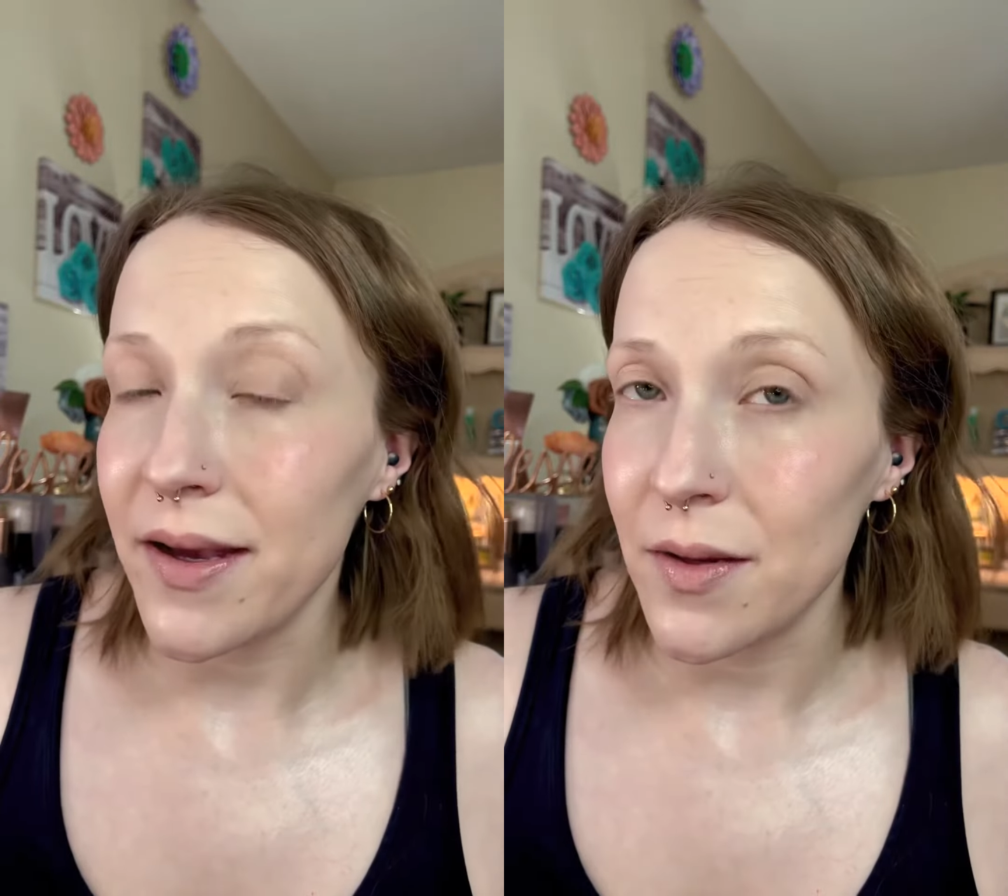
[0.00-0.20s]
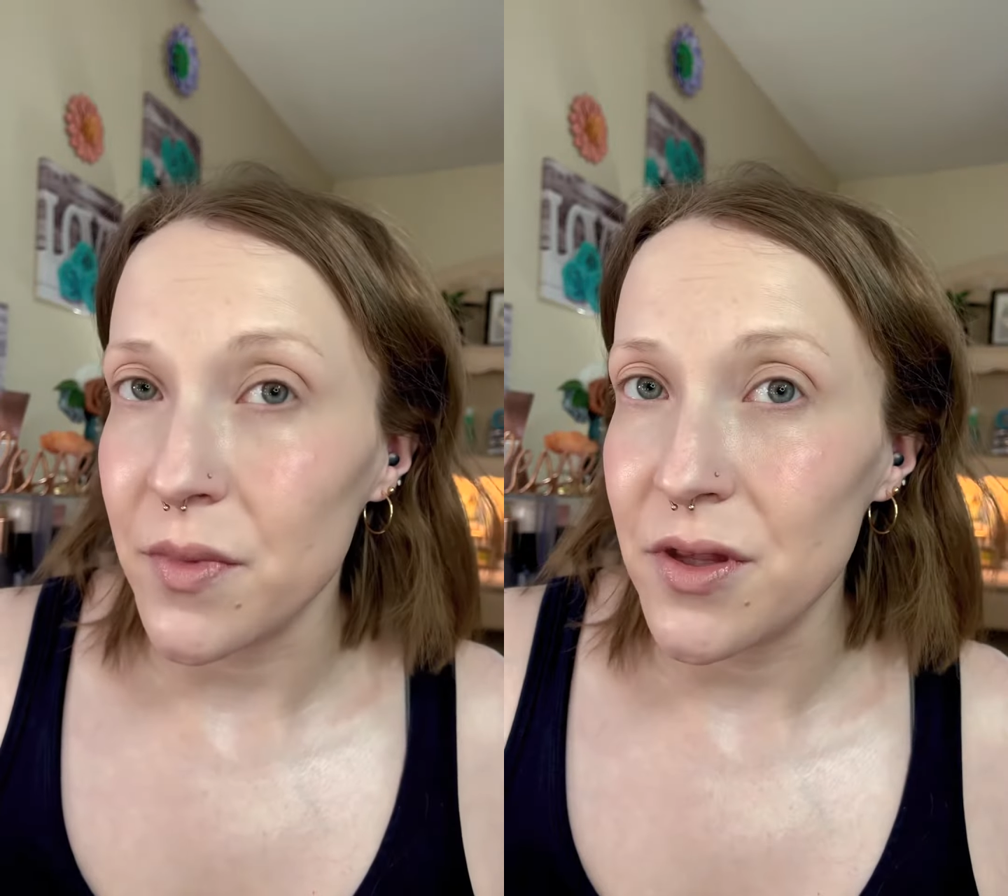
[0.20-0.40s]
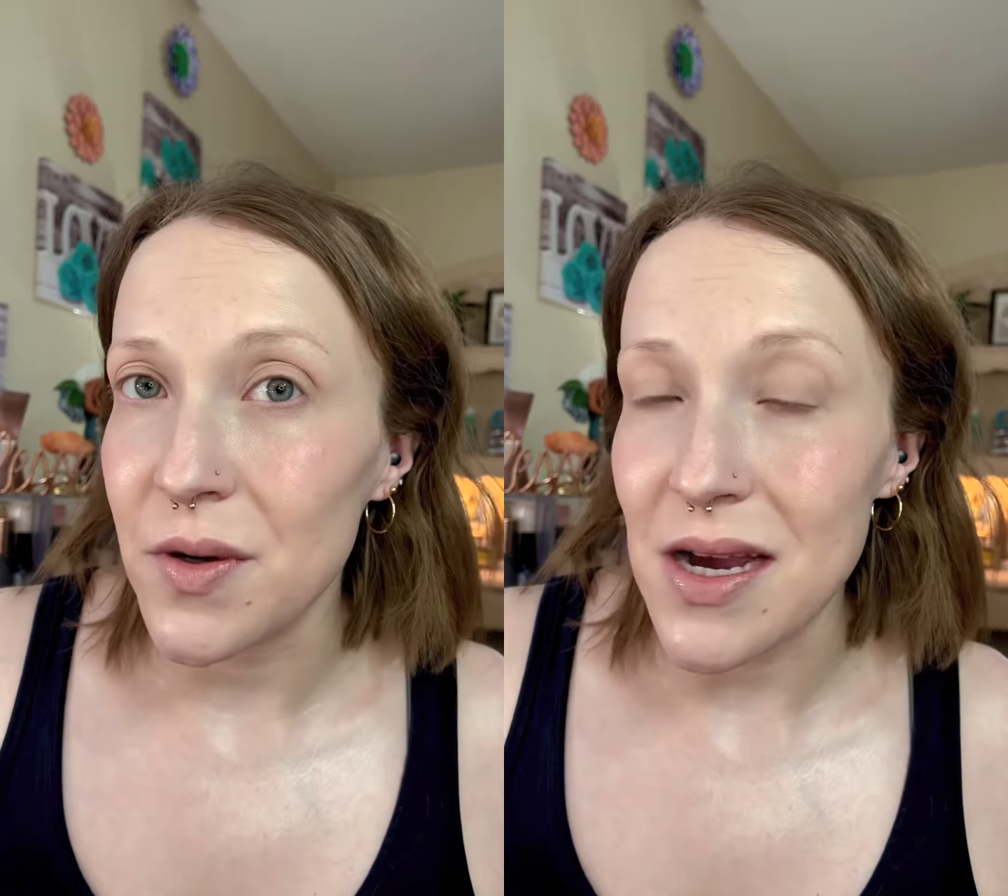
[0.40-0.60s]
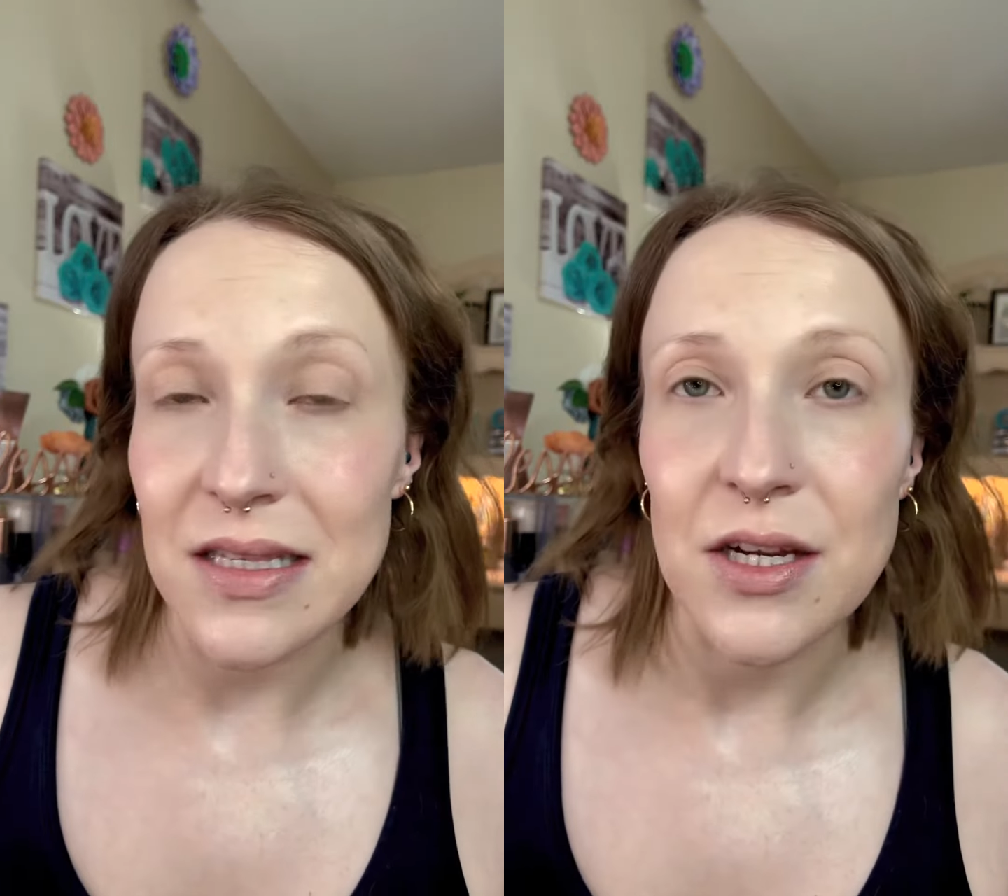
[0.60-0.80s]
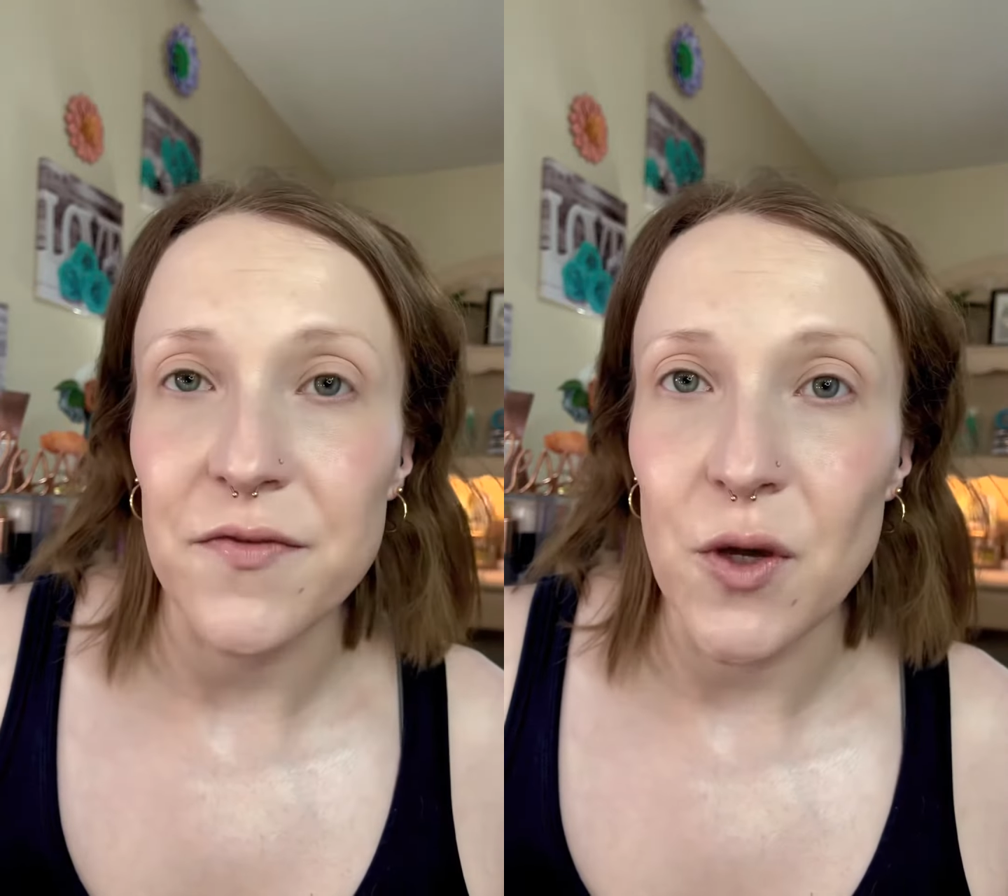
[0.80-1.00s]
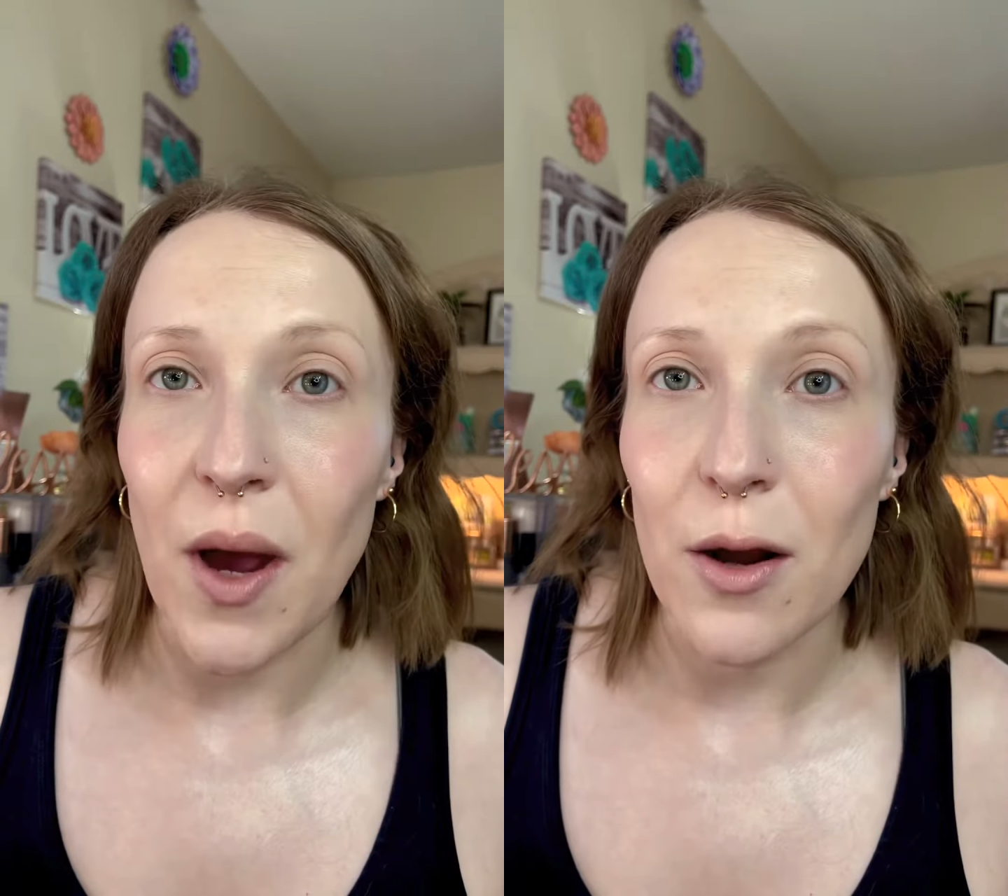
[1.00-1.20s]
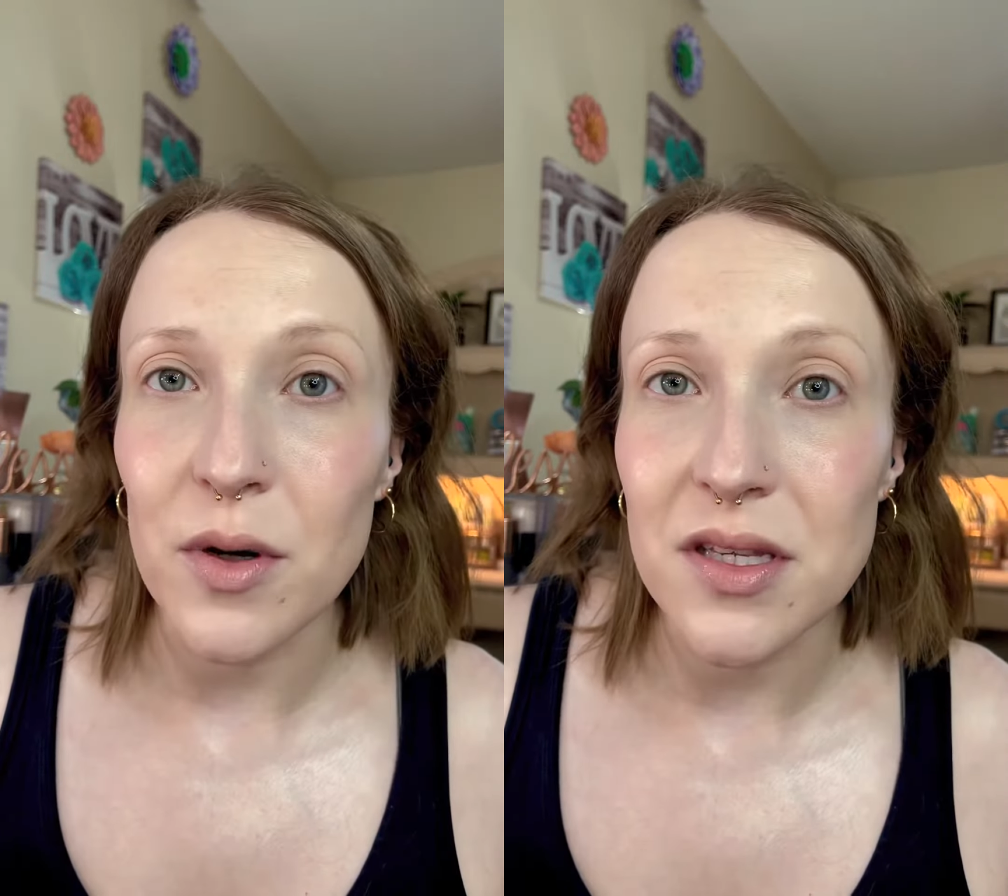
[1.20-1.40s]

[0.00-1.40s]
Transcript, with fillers: in with you guys in a few hours,